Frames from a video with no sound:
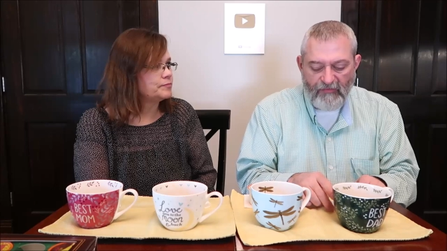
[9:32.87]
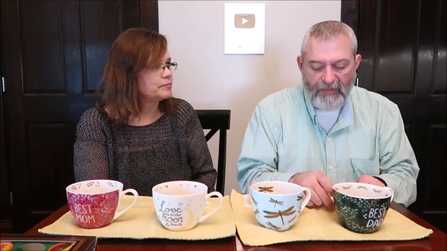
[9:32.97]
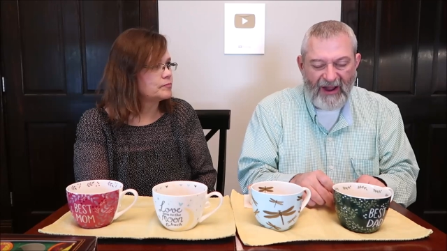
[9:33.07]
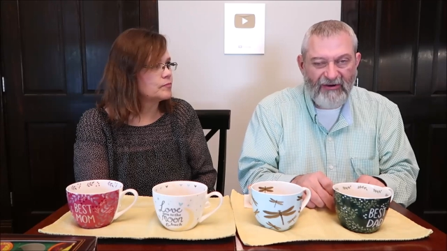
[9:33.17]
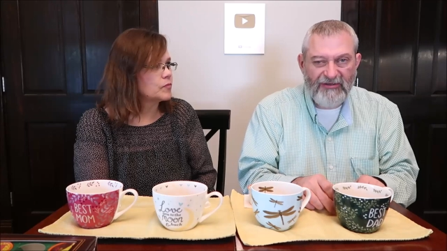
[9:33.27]

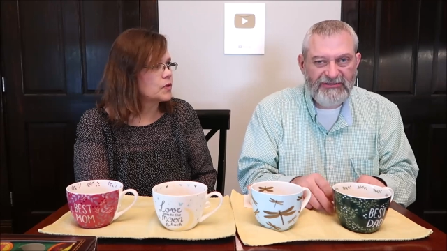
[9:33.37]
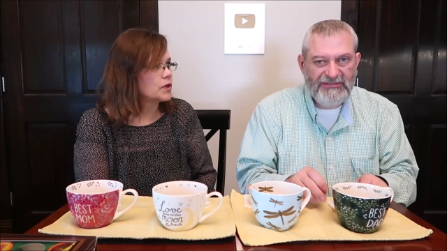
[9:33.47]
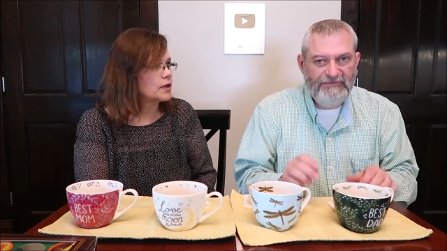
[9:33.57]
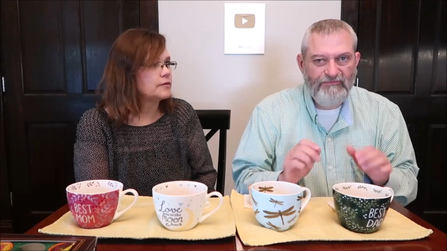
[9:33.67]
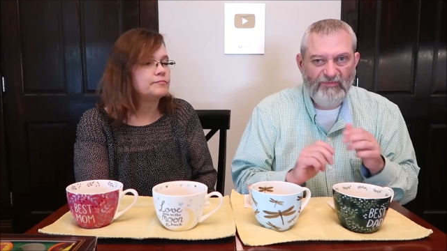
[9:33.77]

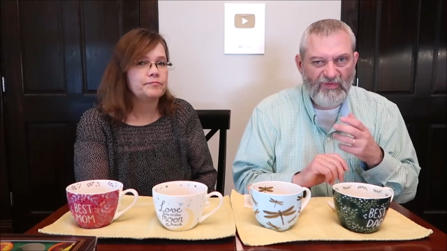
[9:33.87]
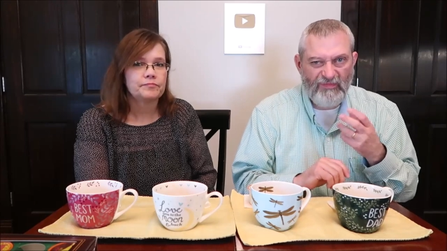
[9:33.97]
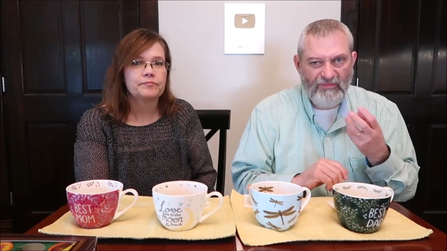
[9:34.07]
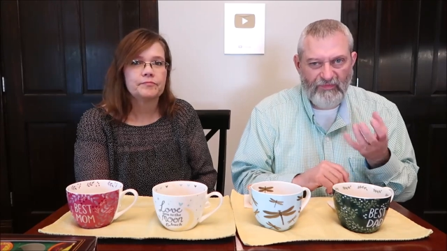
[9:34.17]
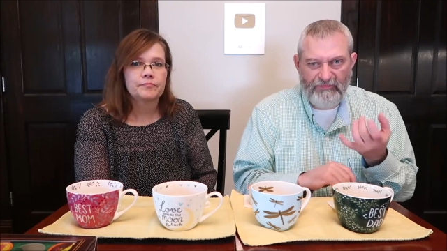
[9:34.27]
Speaker 1: overpoweringly
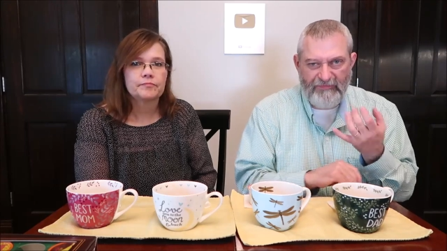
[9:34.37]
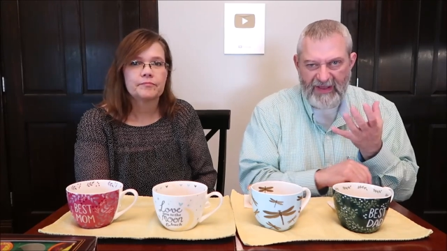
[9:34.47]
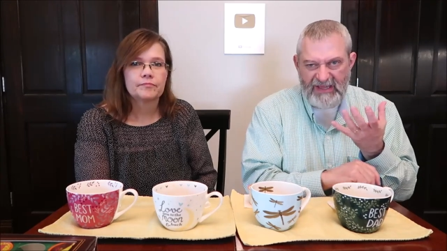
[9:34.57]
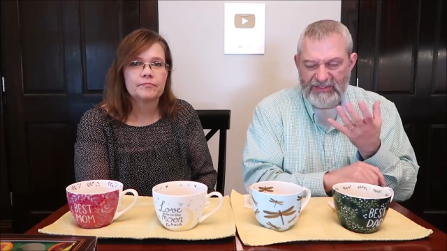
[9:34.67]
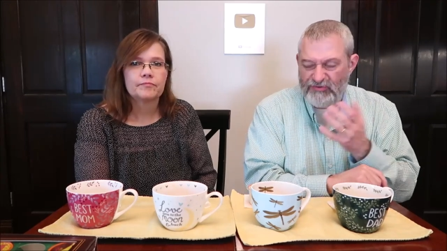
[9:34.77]

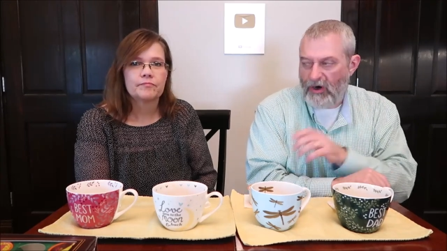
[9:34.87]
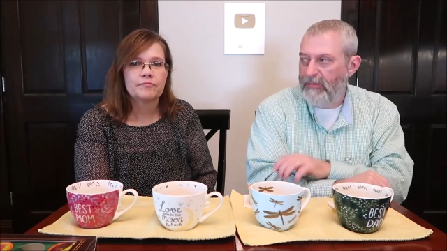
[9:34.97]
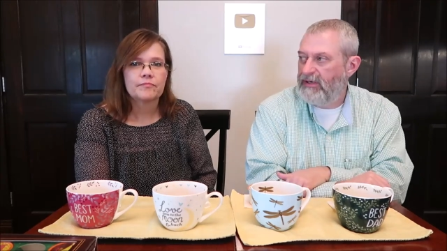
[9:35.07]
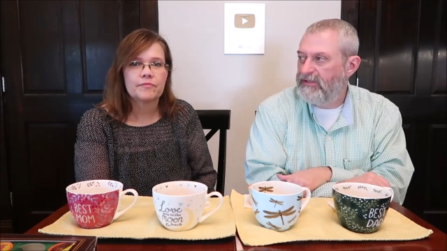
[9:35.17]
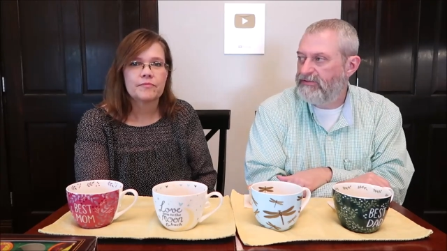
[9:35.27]
Speaker 2: fakey
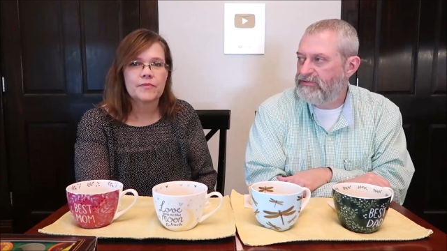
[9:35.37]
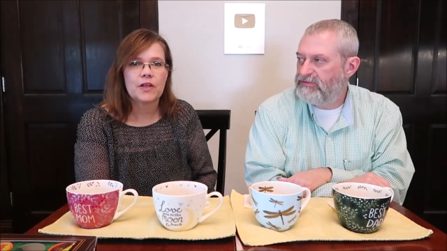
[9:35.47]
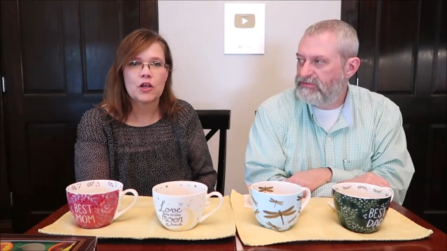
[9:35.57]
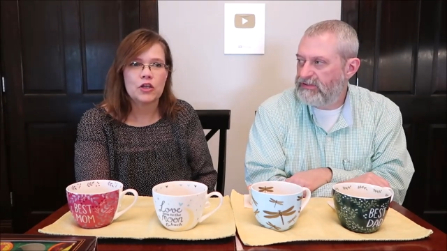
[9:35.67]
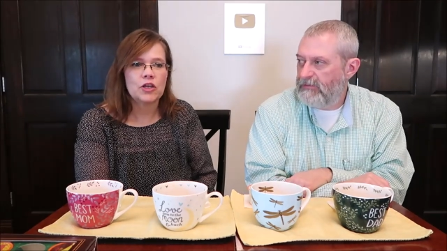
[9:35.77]
strawberry or
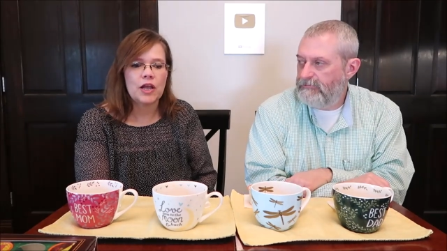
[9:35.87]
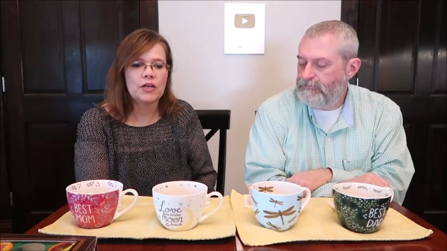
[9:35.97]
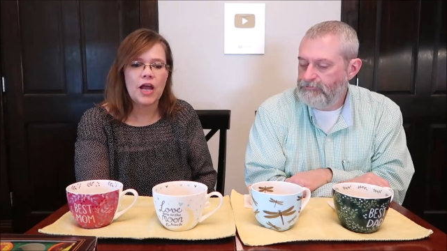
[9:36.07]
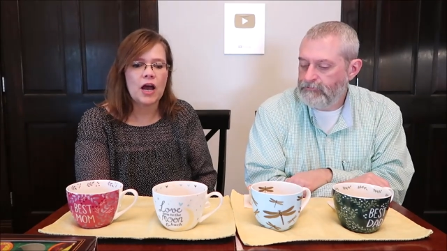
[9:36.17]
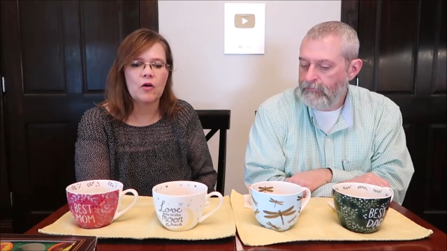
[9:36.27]
anything like
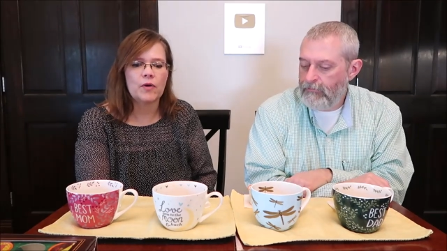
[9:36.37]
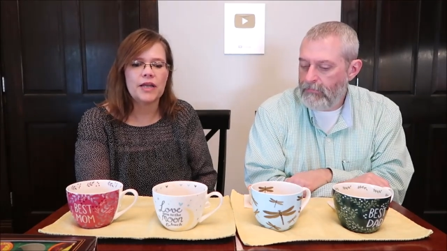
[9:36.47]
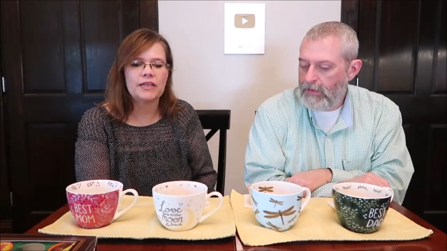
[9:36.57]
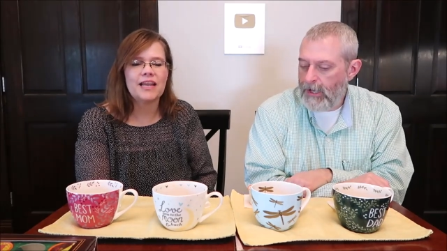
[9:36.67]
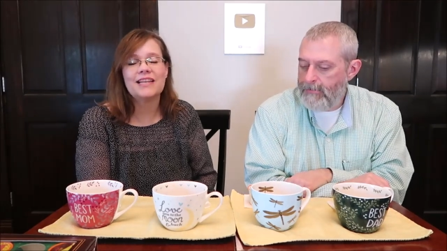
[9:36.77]
that. No,
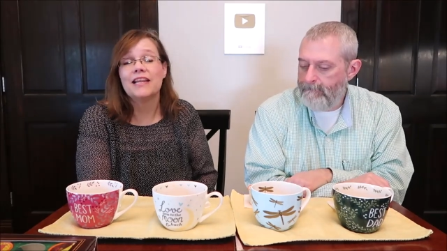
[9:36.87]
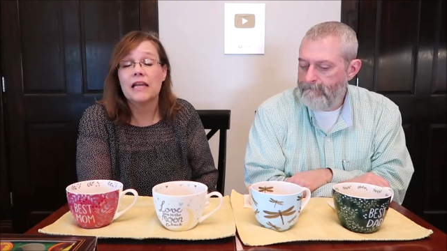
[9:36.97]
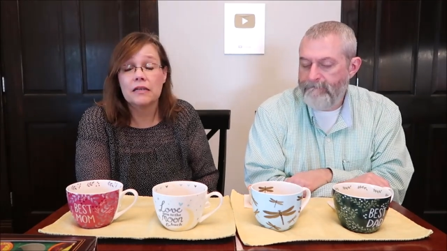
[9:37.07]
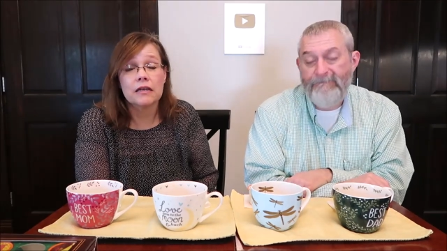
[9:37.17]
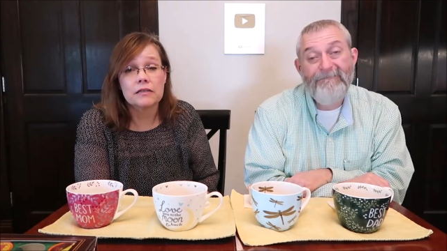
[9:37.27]
it, it,
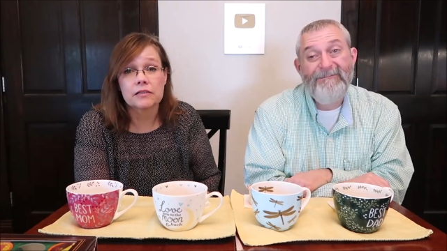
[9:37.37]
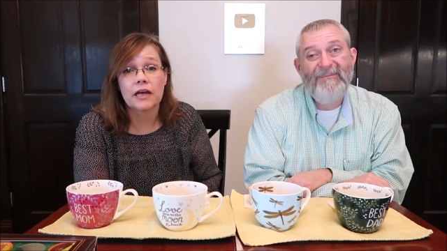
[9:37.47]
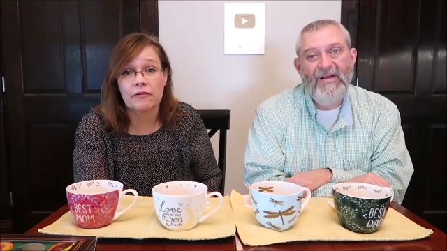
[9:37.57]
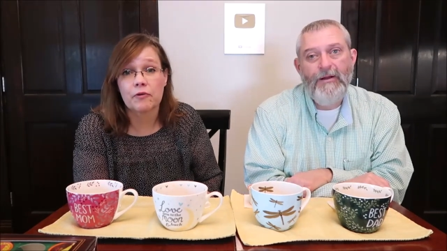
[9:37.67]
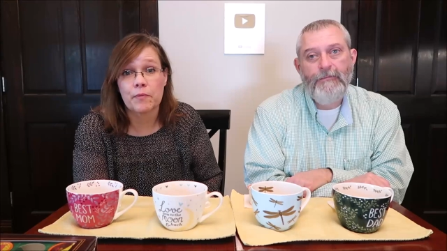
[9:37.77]
it does
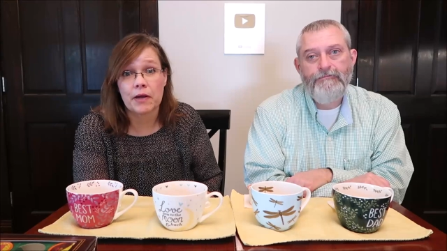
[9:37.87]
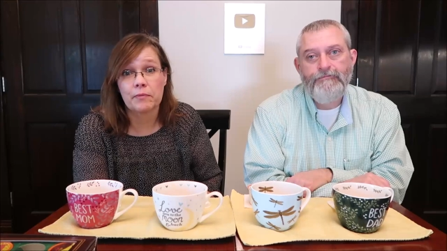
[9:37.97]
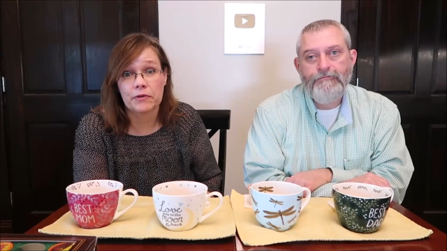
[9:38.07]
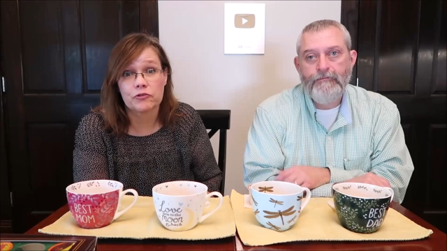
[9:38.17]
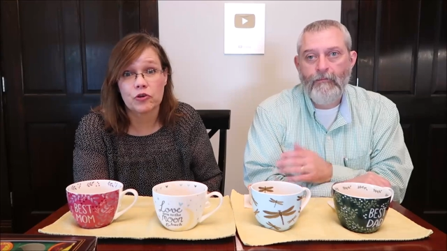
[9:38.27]
kind of
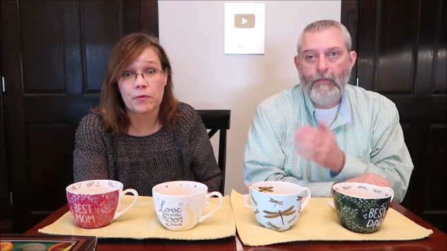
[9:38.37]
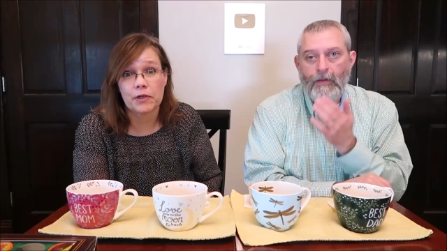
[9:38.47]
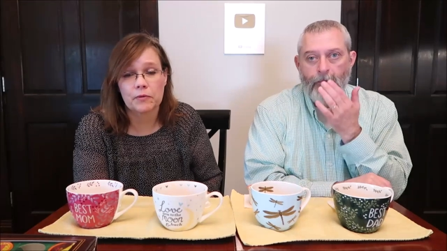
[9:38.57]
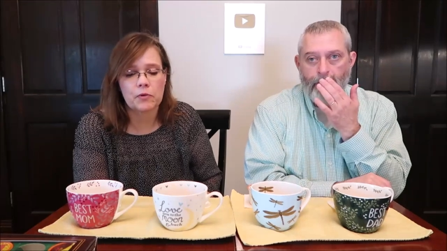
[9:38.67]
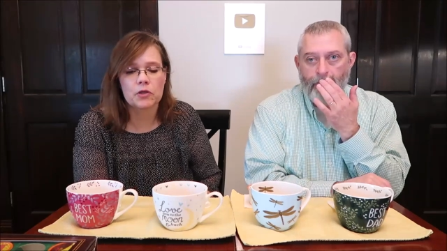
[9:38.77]
remind me of
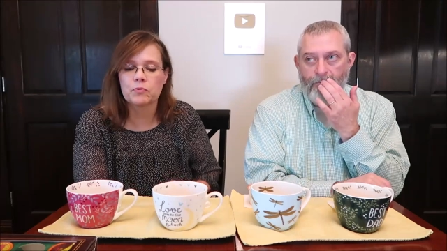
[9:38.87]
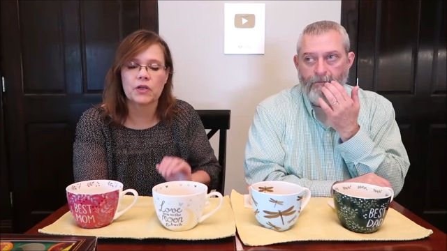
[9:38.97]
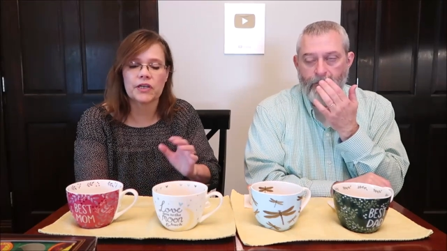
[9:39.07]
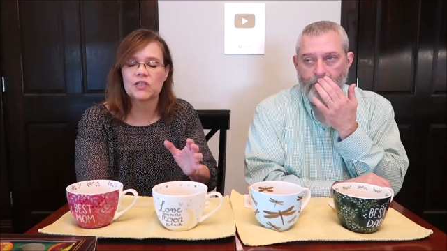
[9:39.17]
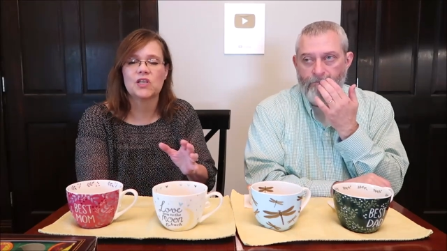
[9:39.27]
strawberry lip gloss,
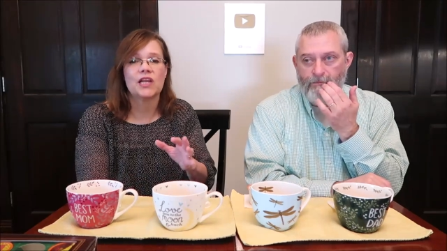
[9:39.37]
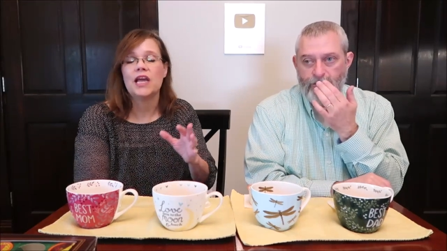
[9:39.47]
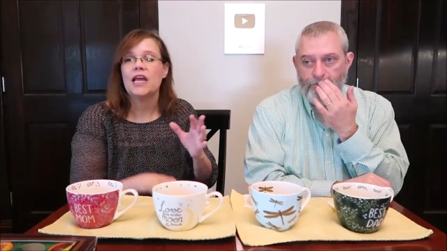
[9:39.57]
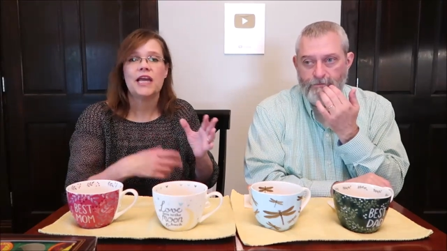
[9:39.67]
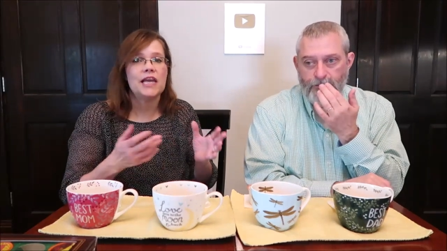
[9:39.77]
but like I
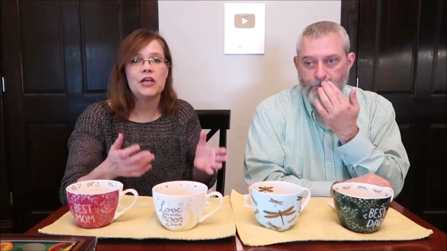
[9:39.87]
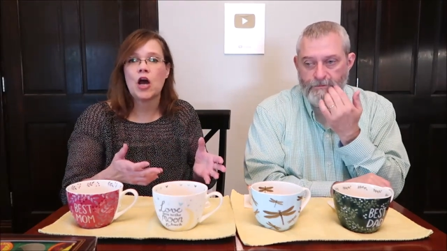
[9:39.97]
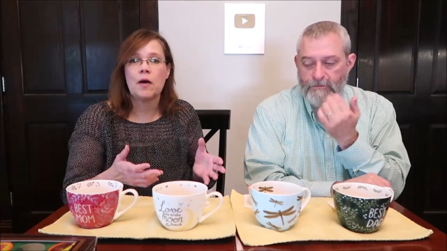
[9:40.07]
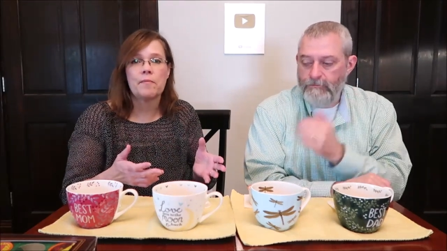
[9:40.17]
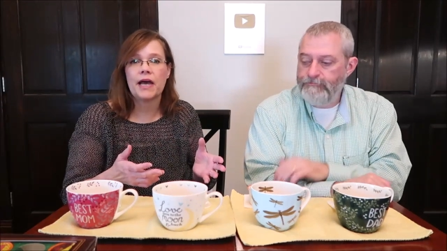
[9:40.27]
said, not